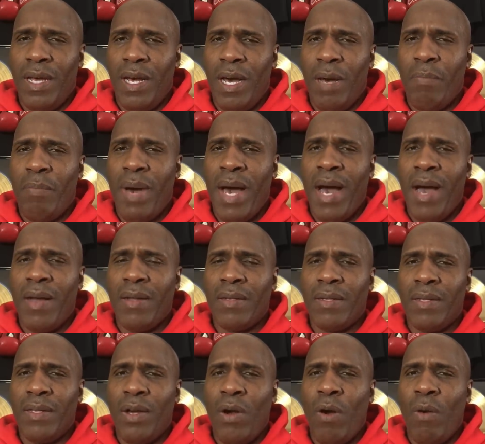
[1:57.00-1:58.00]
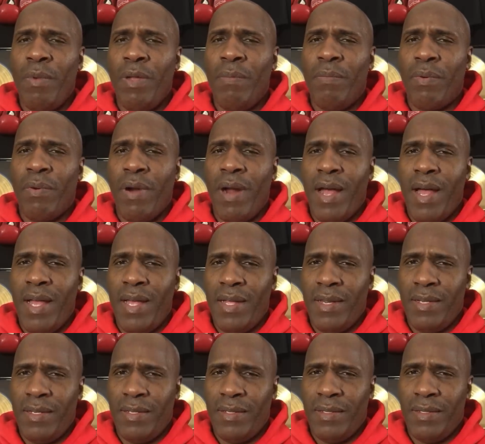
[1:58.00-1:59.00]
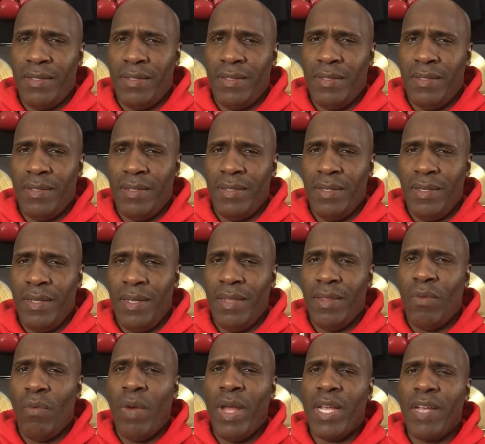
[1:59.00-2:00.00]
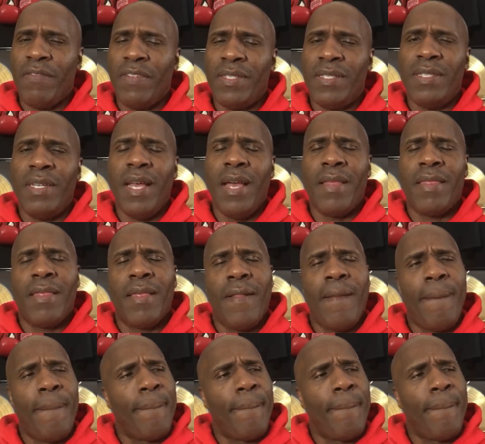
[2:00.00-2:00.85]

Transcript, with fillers: about Kobe Bryant in the wake of his death.